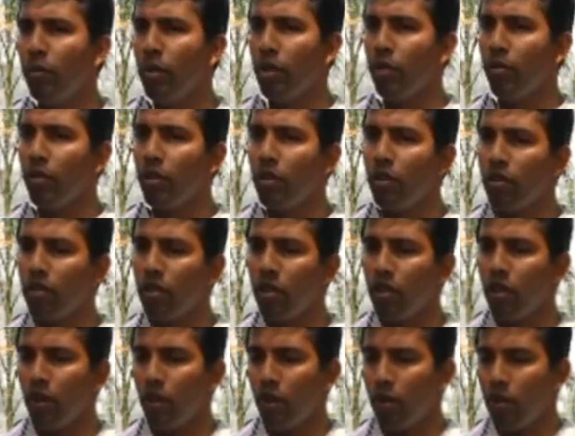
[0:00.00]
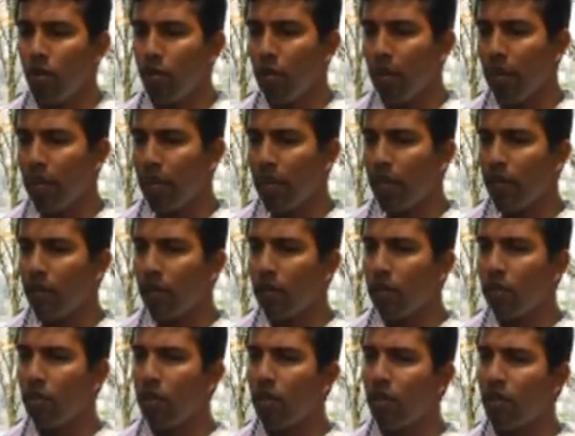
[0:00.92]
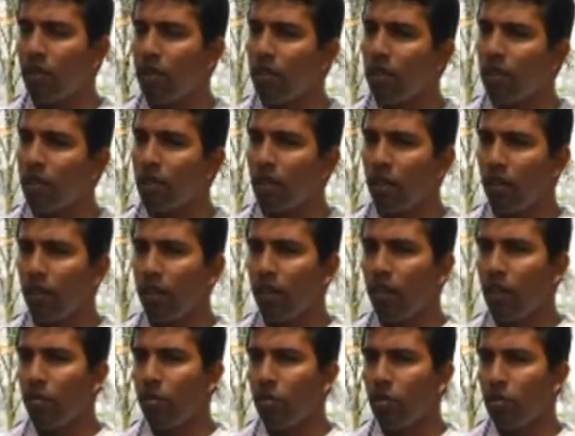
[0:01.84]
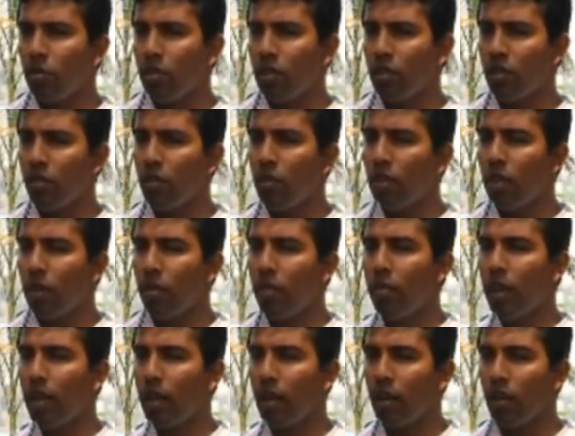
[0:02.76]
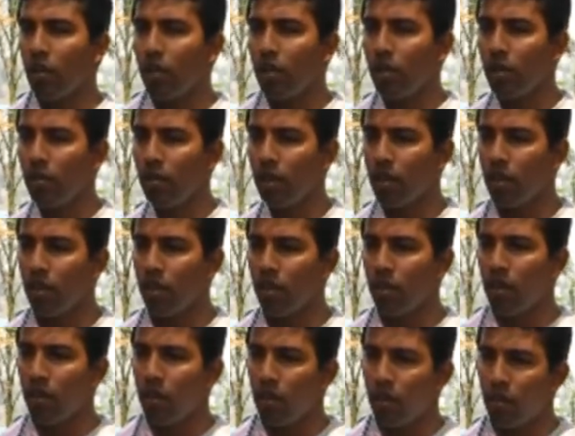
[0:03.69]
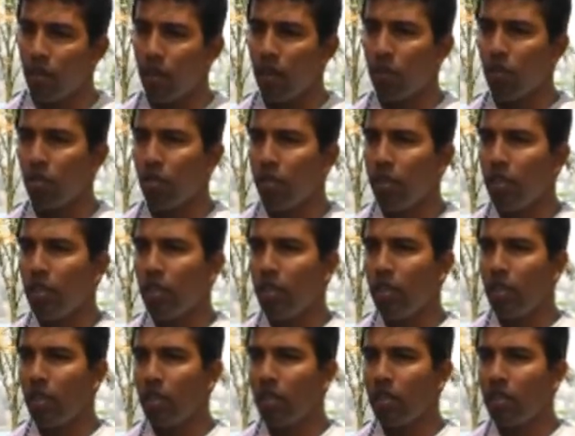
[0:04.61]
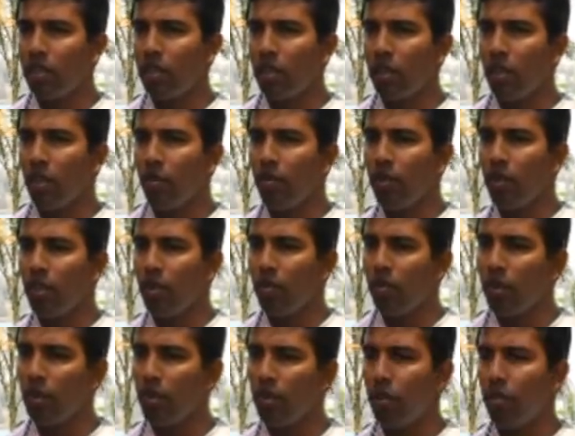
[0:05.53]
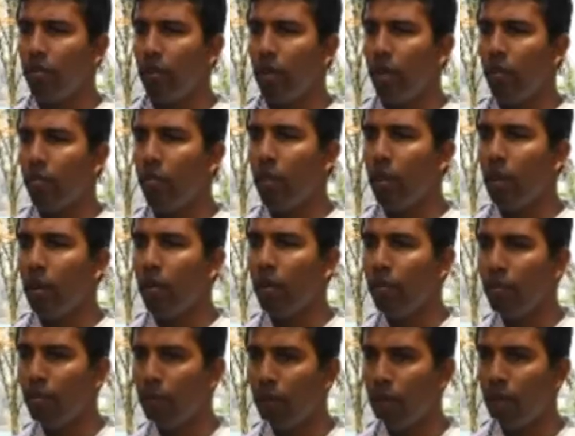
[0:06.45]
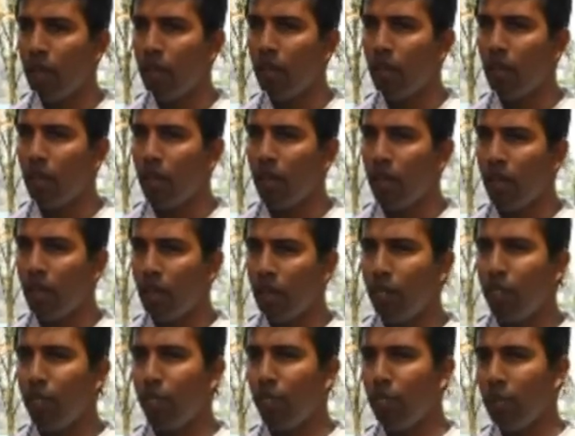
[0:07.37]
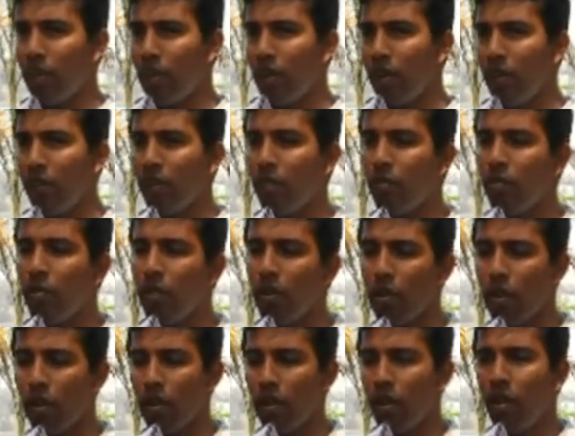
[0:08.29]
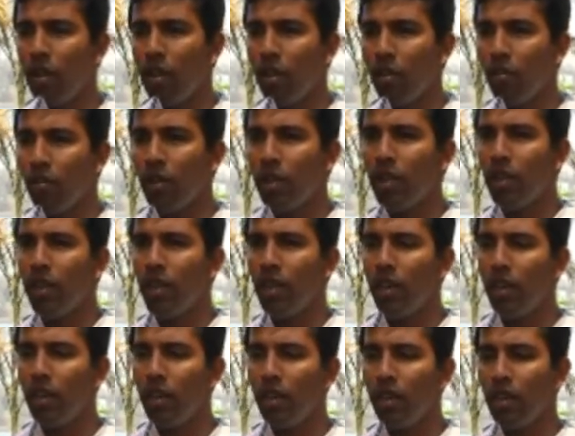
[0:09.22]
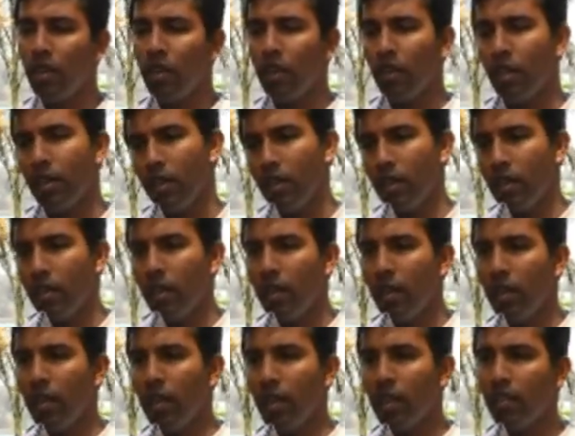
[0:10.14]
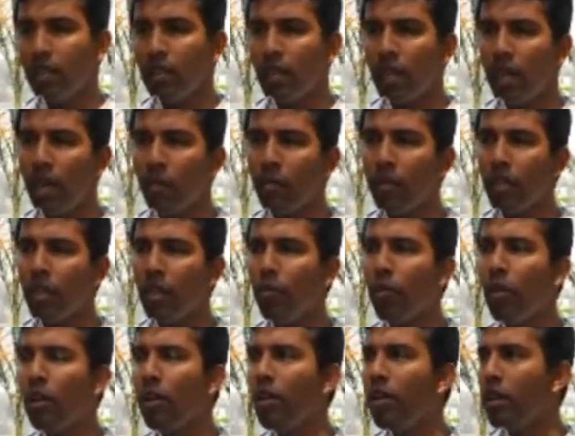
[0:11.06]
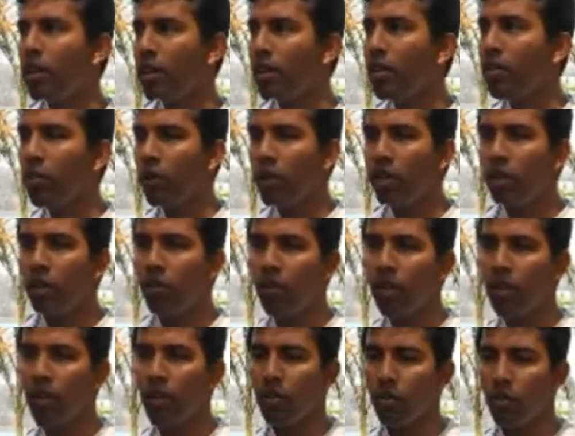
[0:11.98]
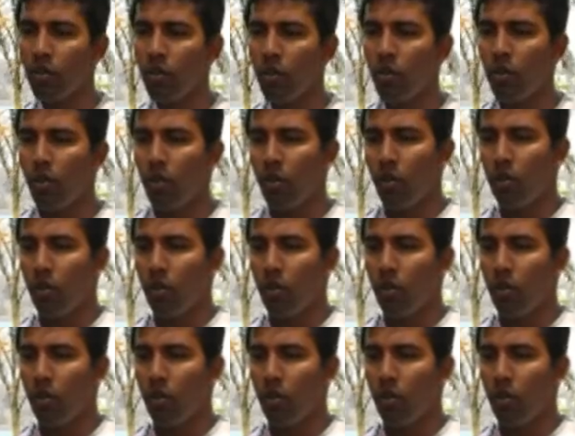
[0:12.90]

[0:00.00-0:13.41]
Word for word: made because my game was not this kind of game to just go and bang out there. But uh, I used to be a like steady player, play on the ma- ma- ma- eh, merit of the ball. But then, uh, as the game demanded 2020, so